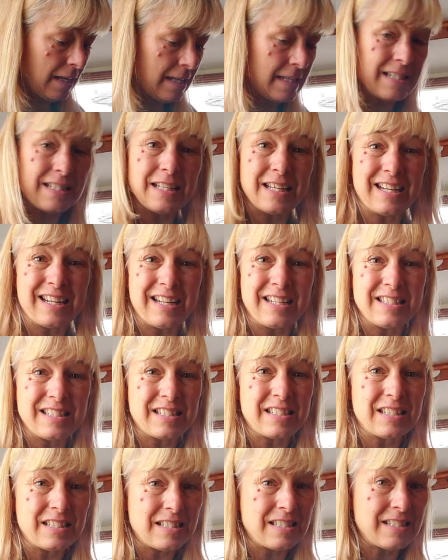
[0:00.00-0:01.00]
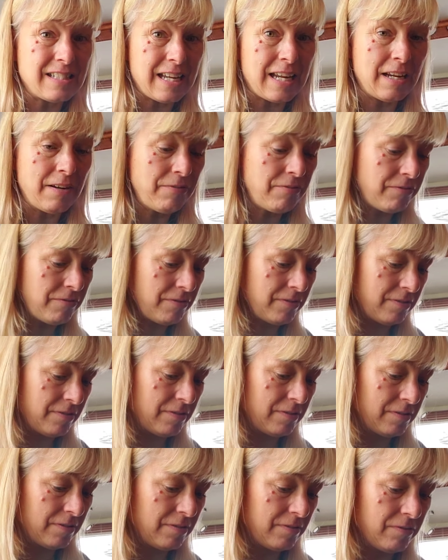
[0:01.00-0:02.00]
is that it's safe
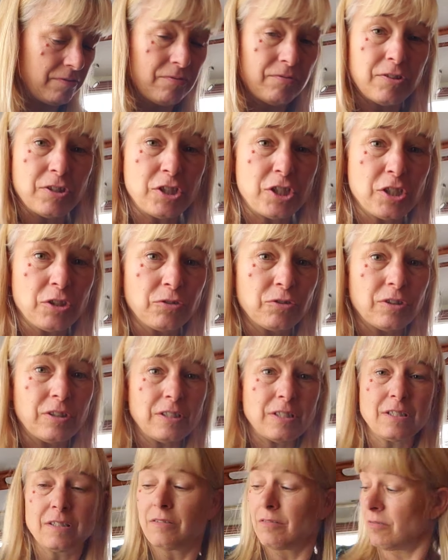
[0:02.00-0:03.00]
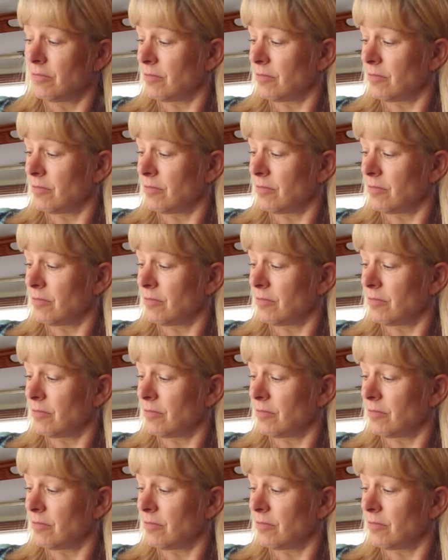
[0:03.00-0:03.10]
for children